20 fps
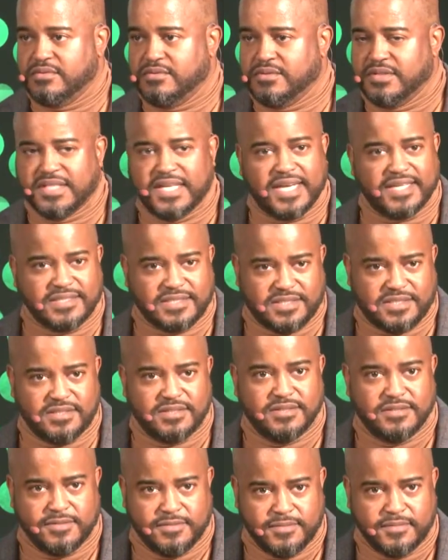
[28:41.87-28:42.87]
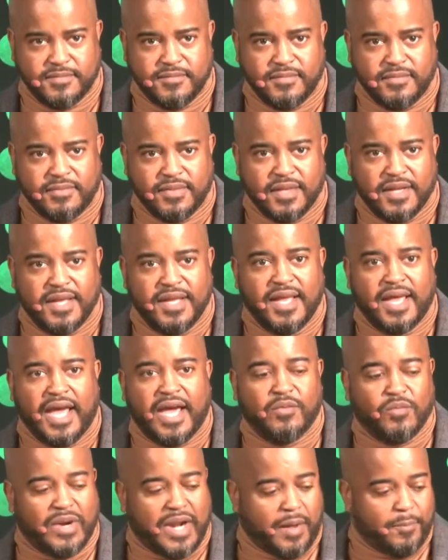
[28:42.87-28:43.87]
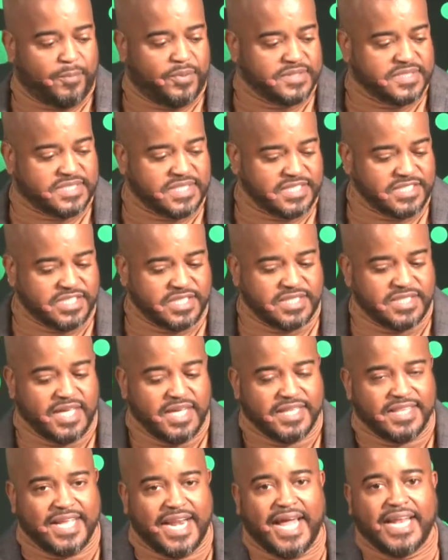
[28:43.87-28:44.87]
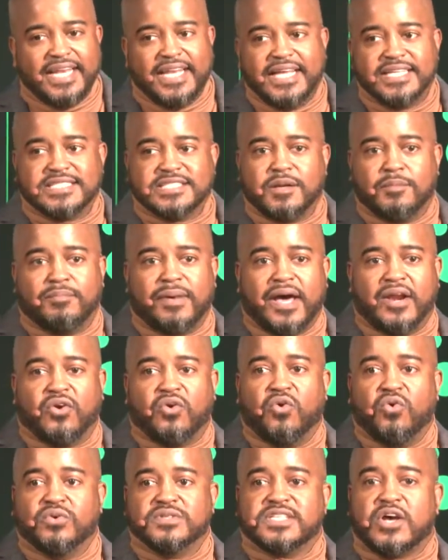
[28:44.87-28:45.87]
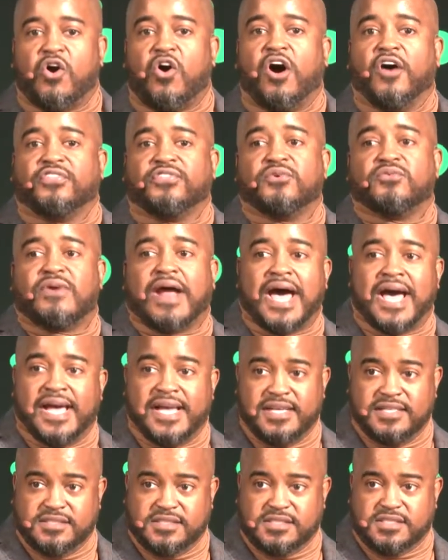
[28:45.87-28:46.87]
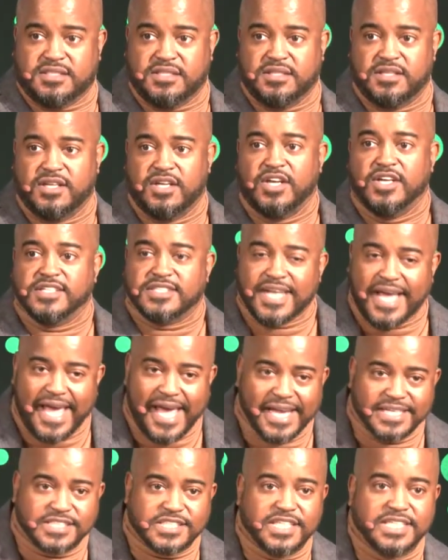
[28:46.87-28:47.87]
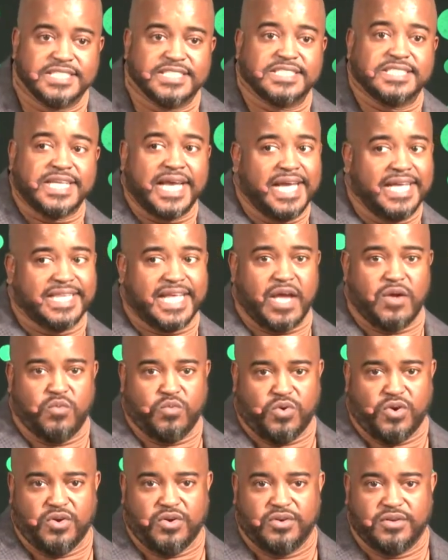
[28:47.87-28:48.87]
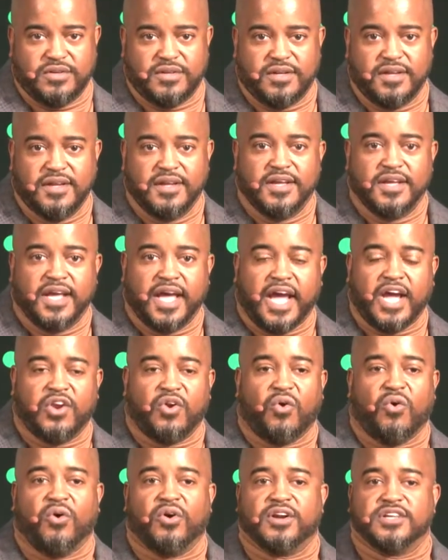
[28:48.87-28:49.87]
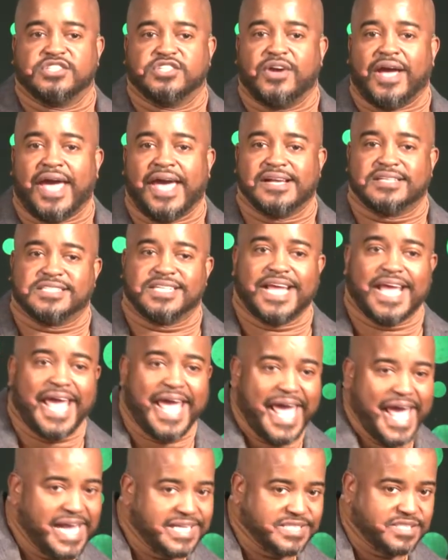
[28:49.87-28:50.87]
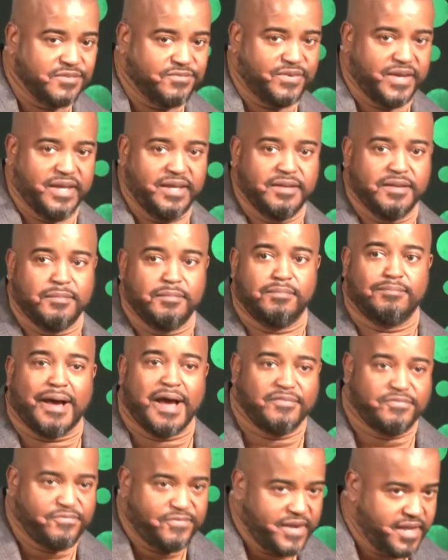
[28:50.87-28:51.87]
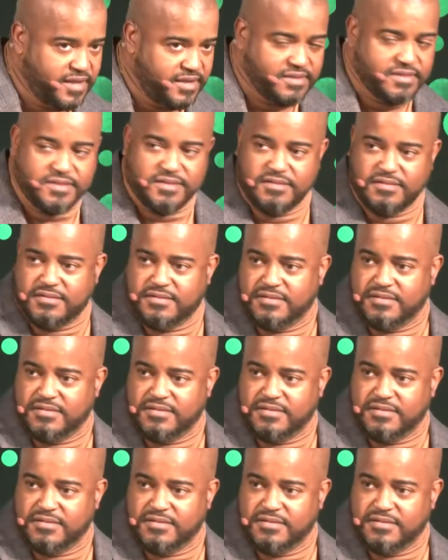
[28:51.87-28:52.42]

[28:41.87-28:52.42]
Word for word: Yes? And when I'm positioned, then I need somebody who is authorized to actually say that word in order to actually activate my faith.